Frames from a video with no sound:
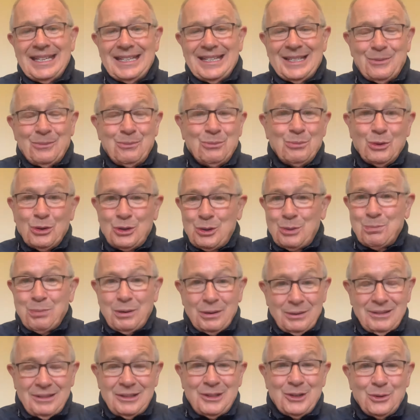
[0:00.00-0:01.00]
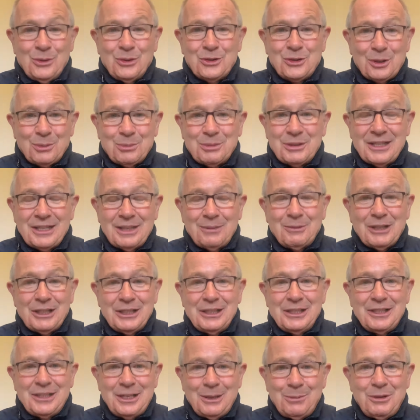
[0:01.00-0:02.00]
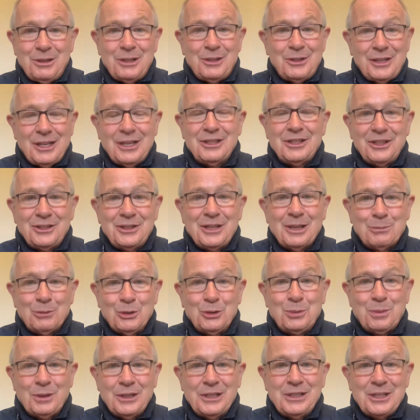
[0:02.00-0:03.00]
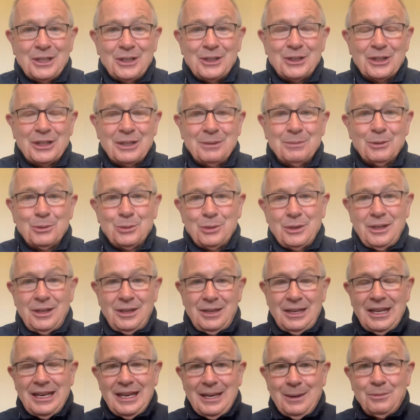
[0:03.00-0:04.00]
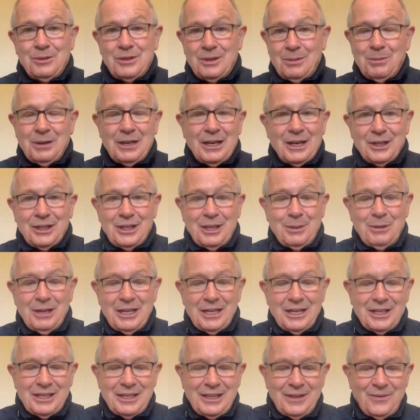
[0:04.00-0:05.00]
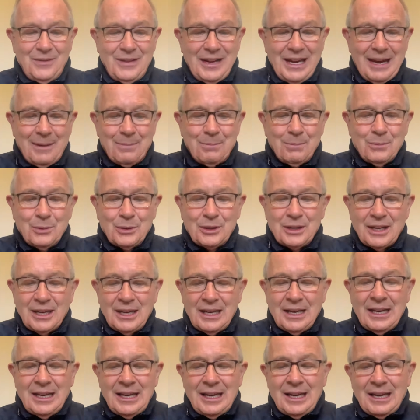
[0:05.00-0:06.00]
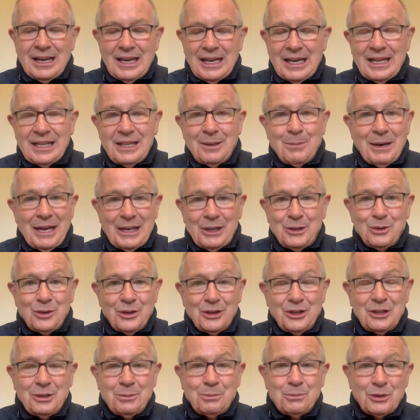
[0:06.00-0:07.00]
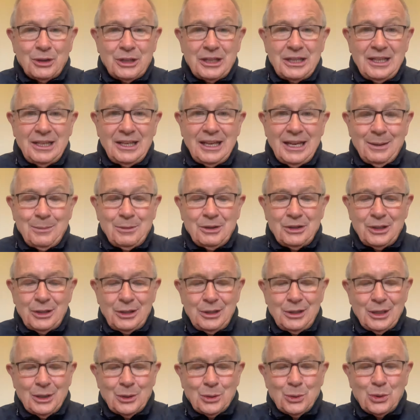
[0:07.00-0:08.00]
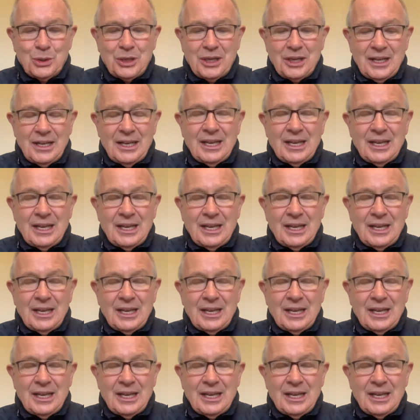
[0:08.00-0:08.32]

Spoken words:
something I'm kind of tempted says is there's much point talking about games because they may not even happen, but the Man United-Brighton game is in doubt.